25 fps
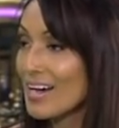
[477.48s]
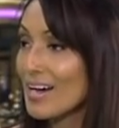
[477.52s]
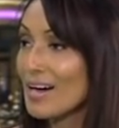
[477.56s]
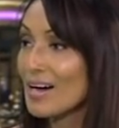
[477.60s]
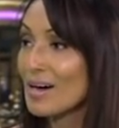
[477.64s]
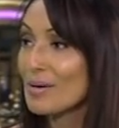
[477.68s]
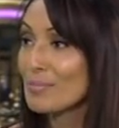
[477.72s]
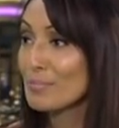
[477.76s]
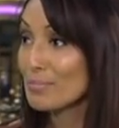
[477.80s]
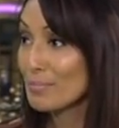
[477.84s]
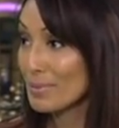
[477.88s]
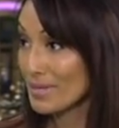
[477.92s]

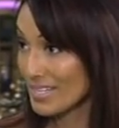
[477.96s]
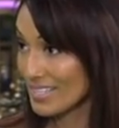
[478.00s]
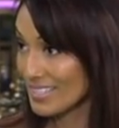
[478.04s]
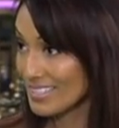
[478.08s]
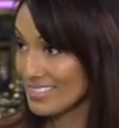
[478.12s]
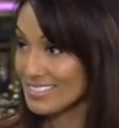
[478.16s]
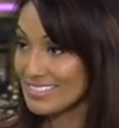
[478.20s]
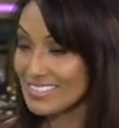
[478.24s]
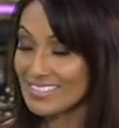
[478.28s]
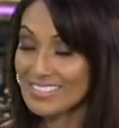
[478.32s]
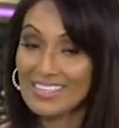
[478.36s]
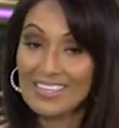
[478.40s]

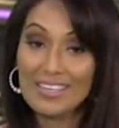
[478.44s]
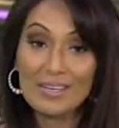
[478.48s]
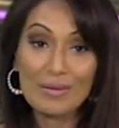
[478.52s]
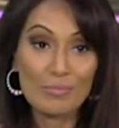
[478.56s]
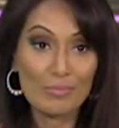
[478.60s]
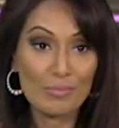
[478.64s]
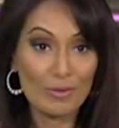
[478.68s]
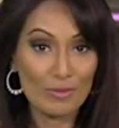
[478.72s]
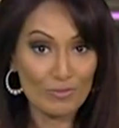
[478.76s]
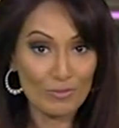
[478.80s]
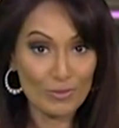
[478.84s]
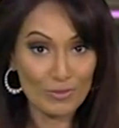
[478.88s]
But
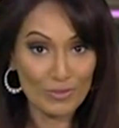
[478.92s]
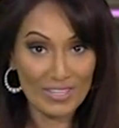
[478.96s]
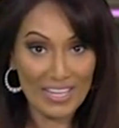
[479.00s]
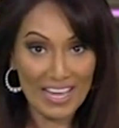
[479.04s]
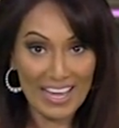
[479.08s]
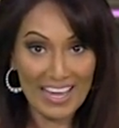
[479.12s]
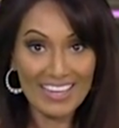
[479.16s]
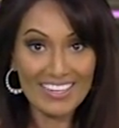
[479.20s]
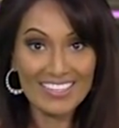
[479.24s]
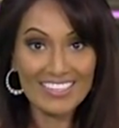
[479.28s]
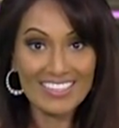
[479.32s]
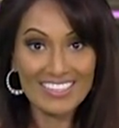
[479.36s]
before
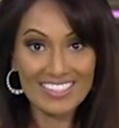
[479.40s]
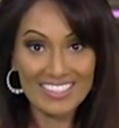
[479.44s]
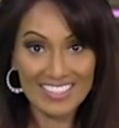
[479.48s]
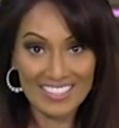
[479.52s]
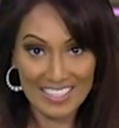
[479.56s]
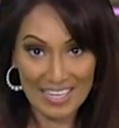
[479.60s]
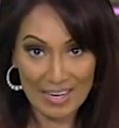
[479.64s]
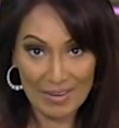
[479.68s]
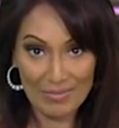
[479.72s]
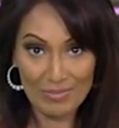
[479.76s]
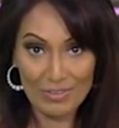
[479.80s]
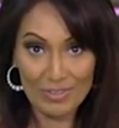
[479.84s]
that, it's
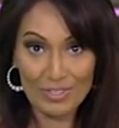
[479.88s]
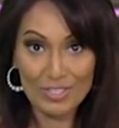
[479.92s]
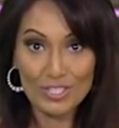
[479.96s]
time for a